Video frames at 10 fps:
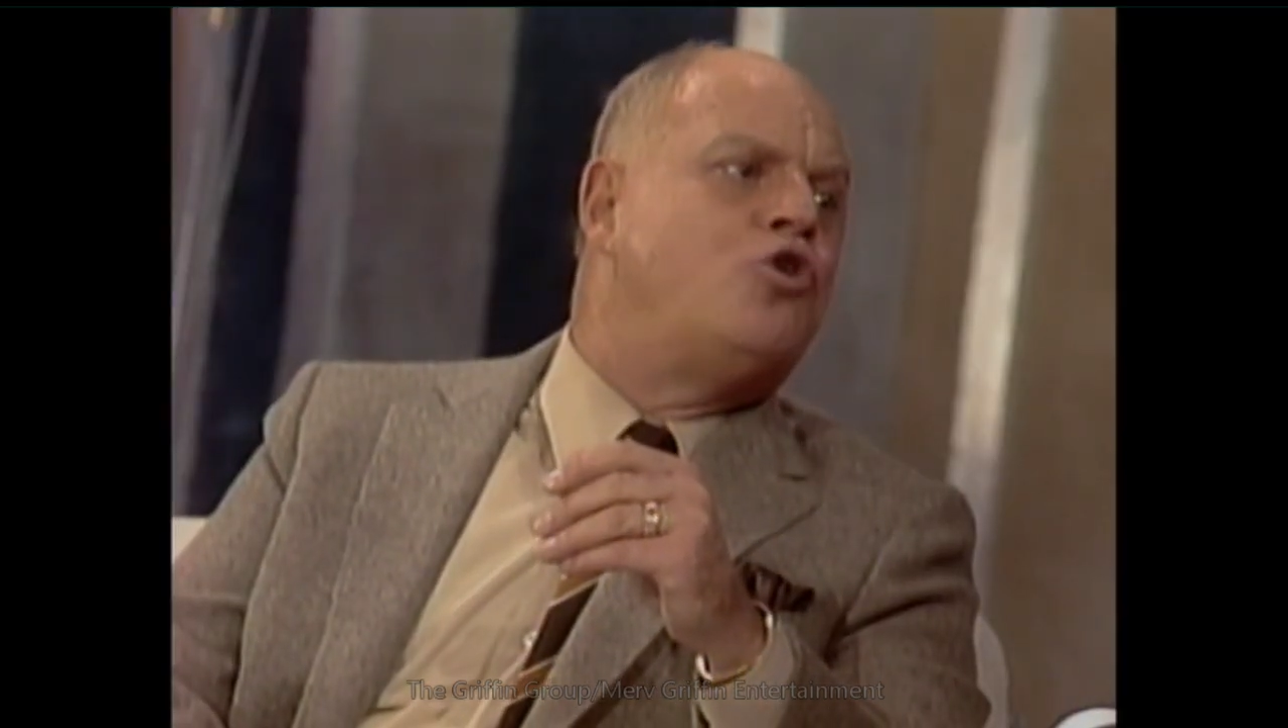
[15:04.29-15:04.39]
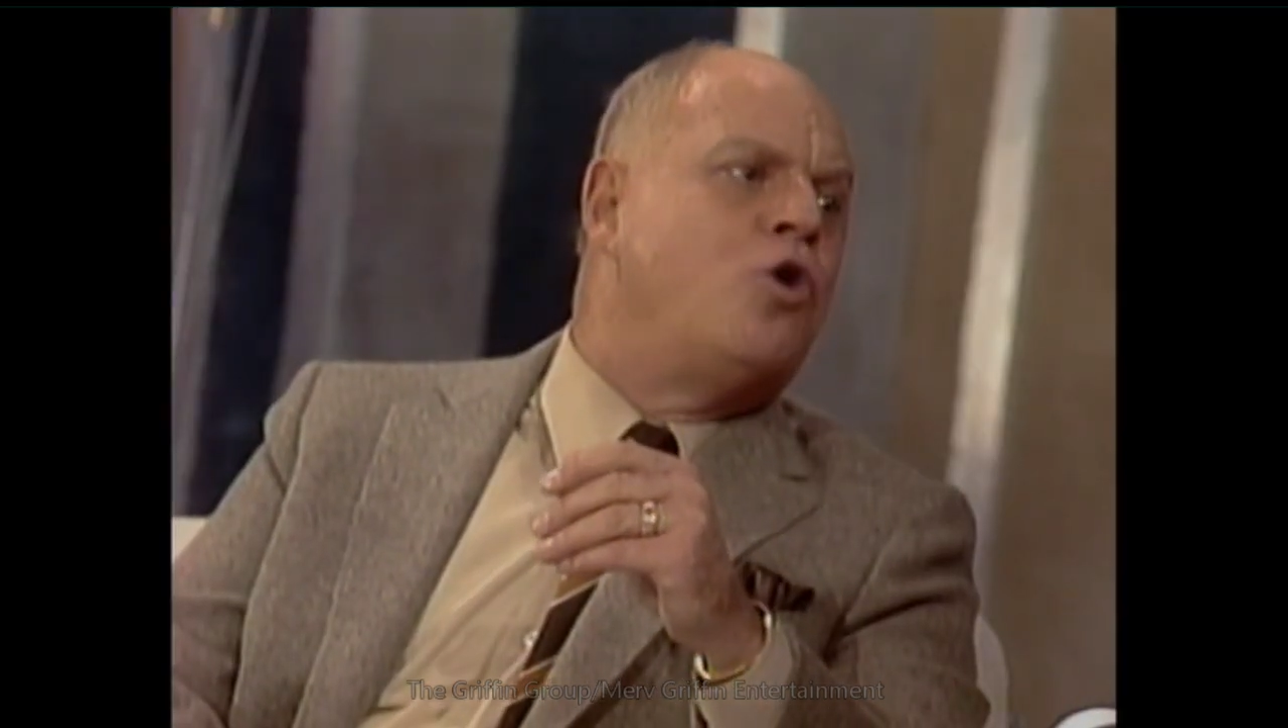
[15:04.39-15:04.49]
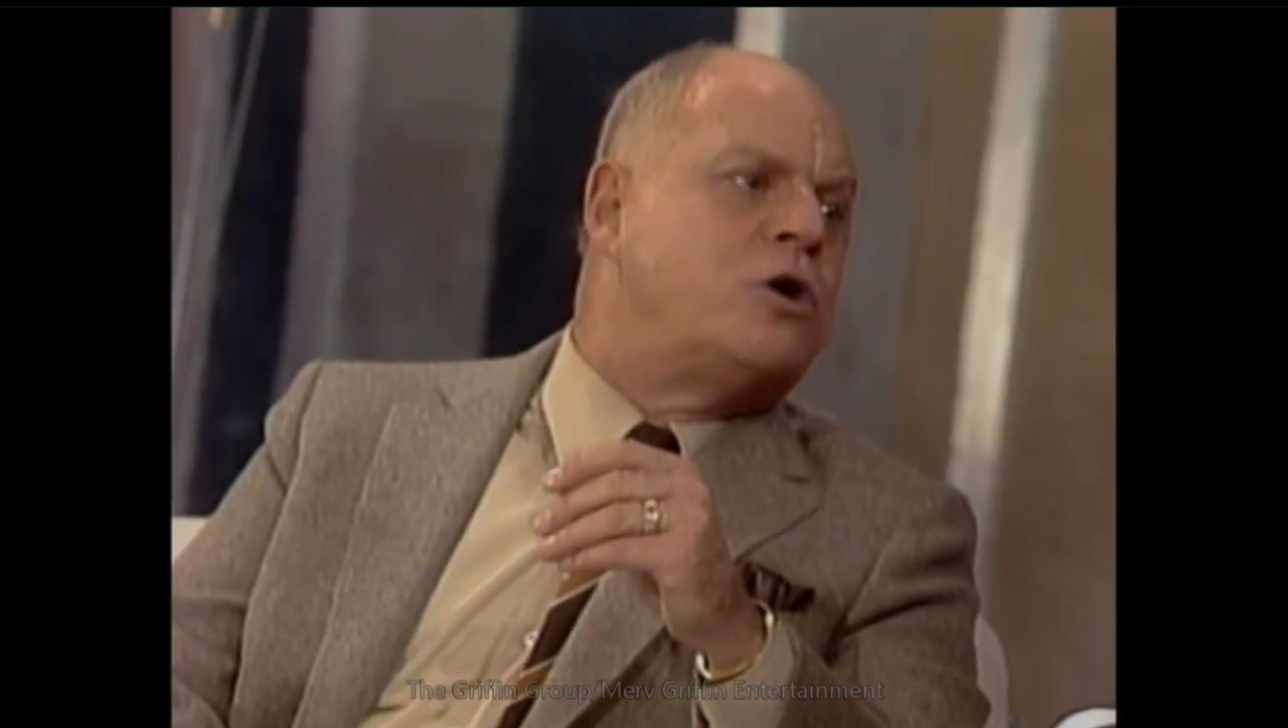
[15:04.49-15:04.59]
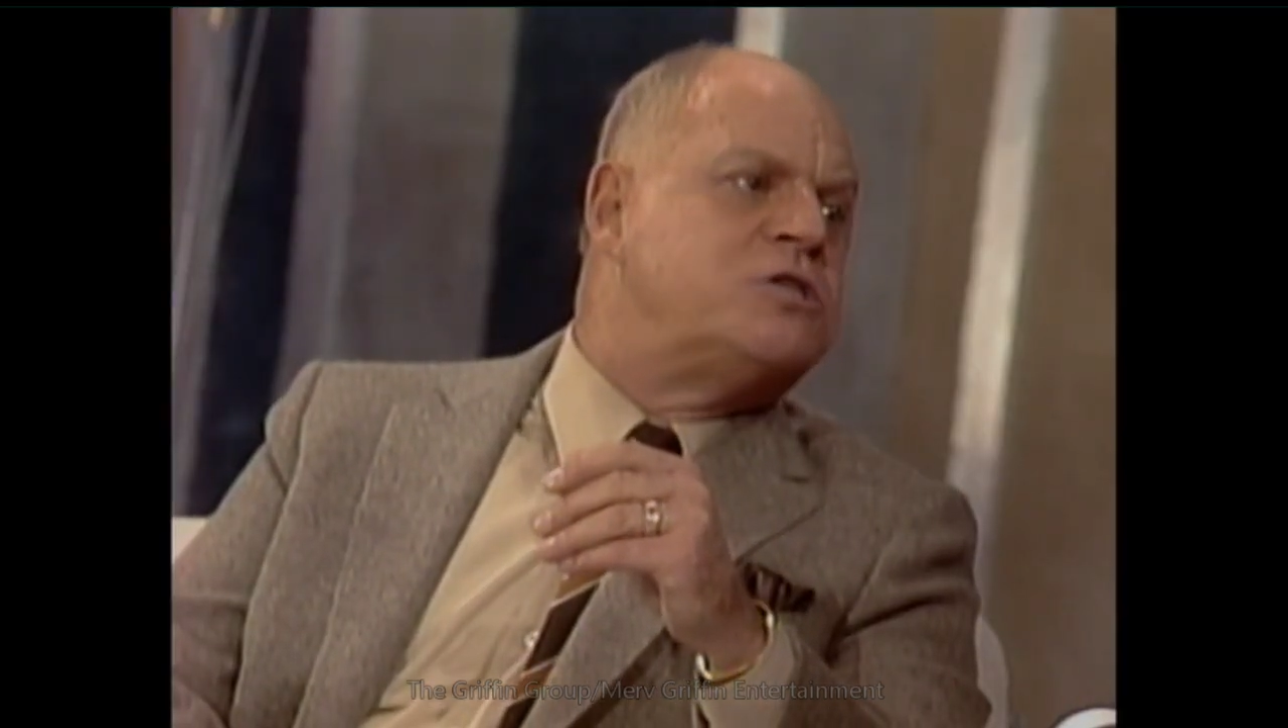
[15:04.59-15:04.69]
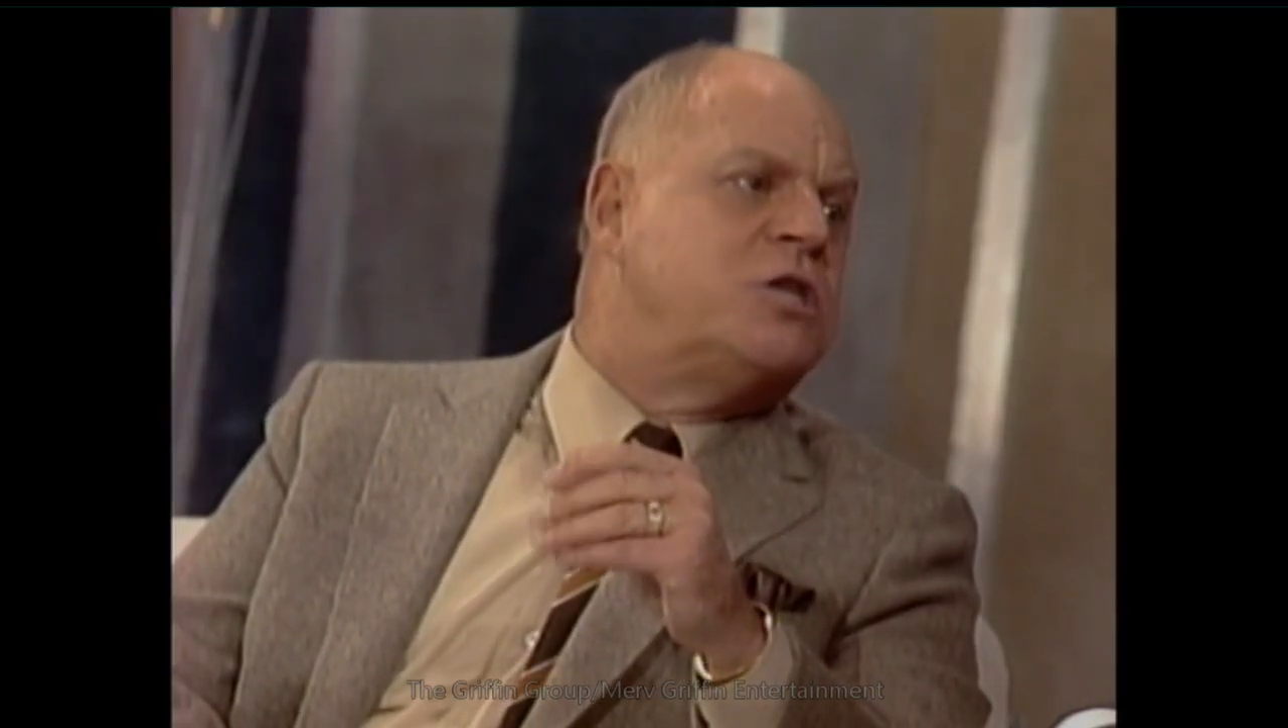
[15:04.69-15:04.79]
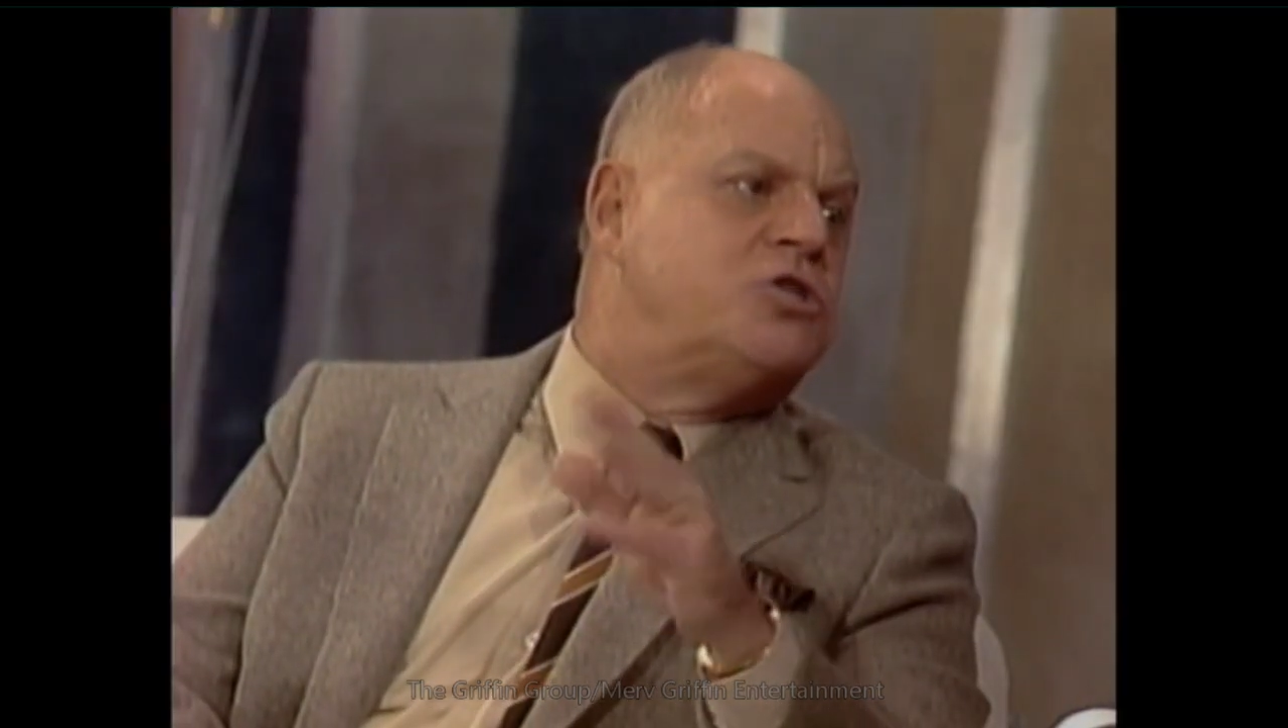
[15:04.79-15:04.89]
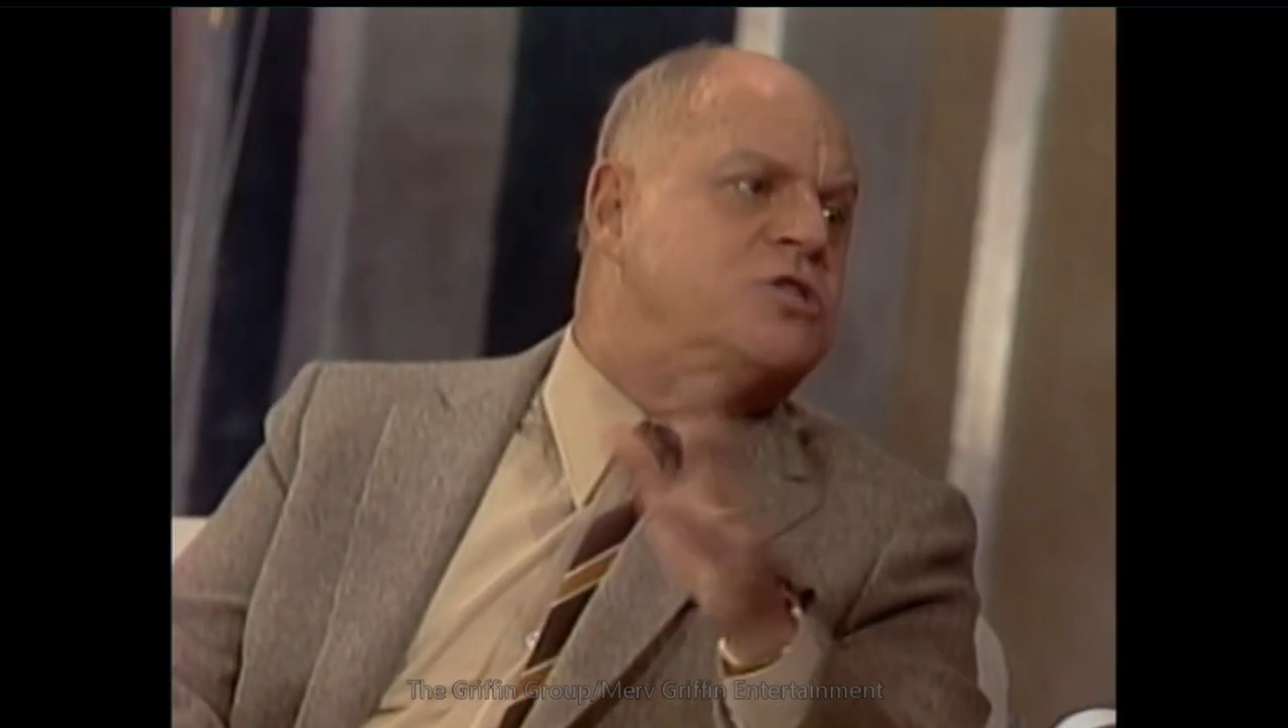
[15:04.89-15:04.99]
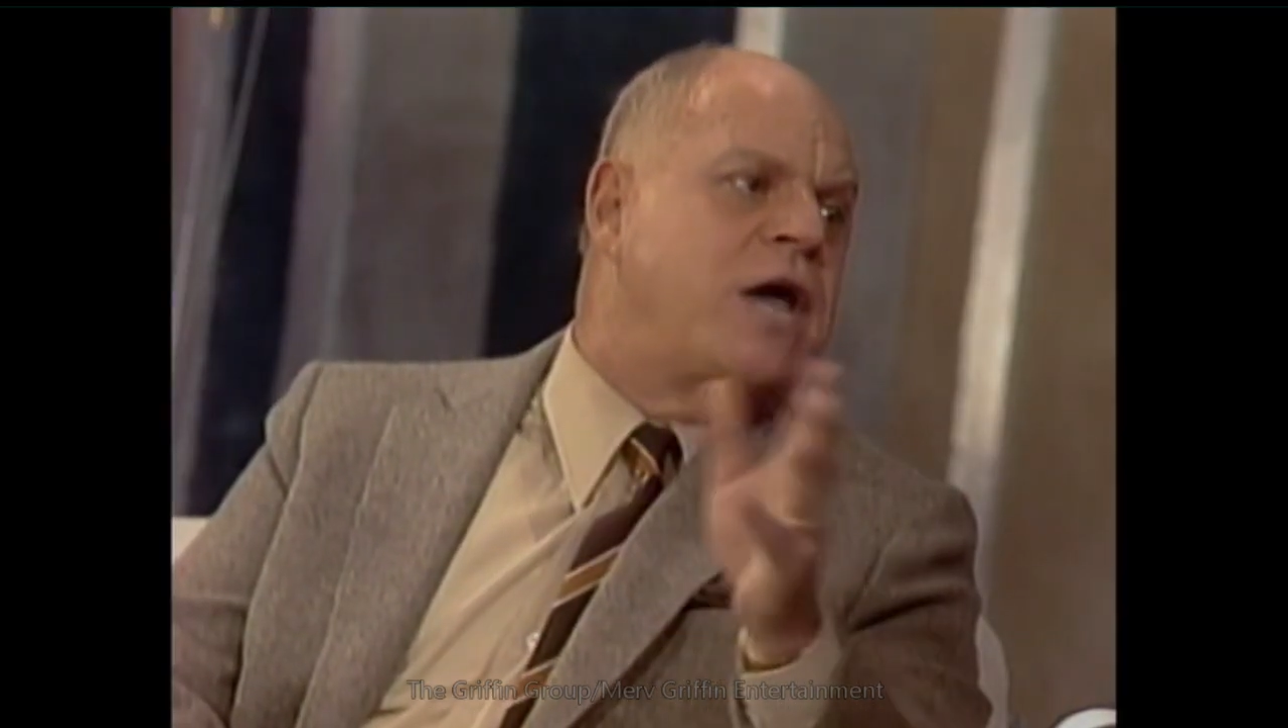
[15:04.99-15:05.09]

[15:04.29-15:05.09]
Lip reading: cooks that just